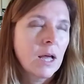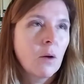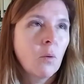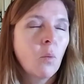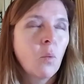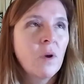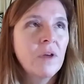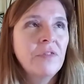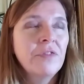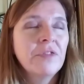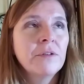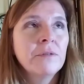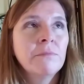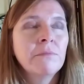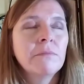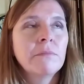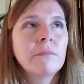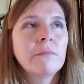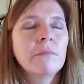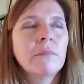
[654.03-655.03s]
with the
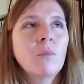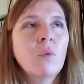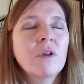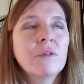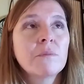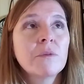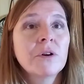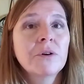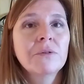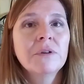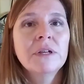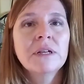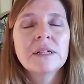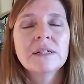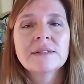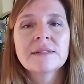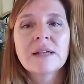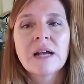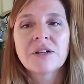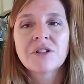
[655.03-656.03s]
with mercury
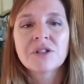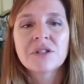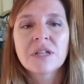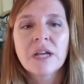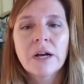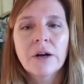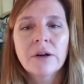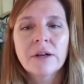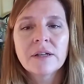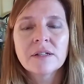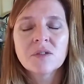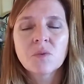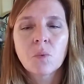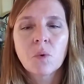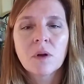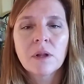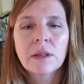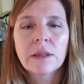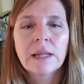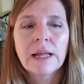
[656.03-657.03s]
in sagittarius
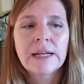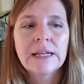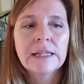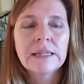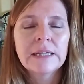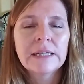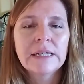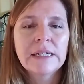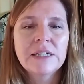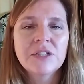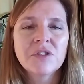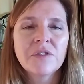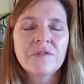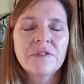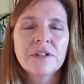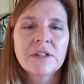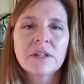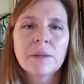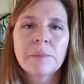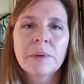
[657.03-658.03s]
we're likely to
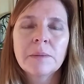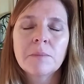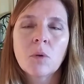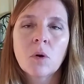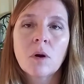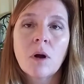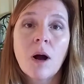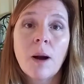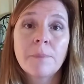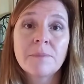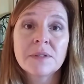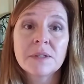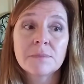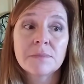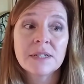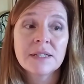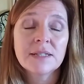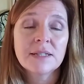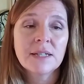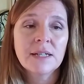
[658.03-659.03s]
feel a bit more
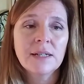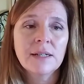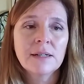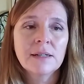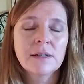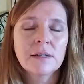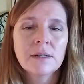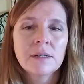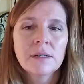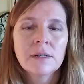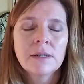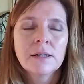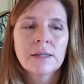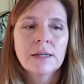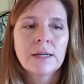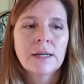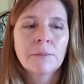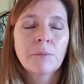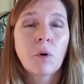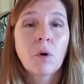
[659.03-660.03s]
optimistic
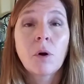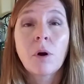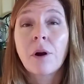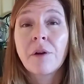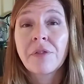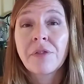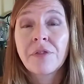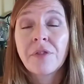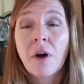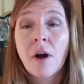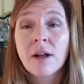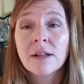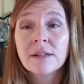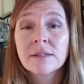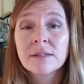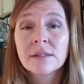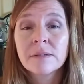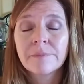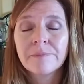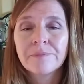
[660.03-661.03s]
um, or our
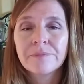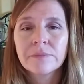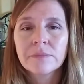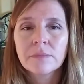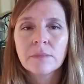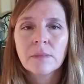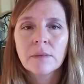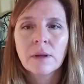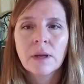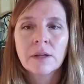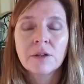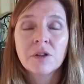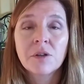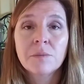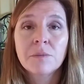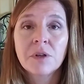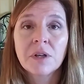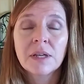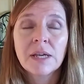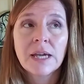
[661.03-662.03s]
thoughts and
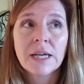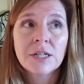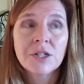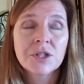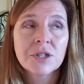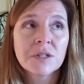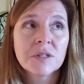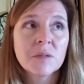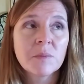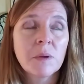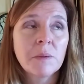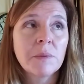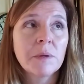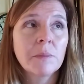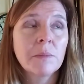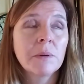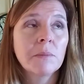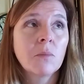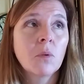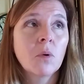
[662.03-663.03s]
communications may be a bit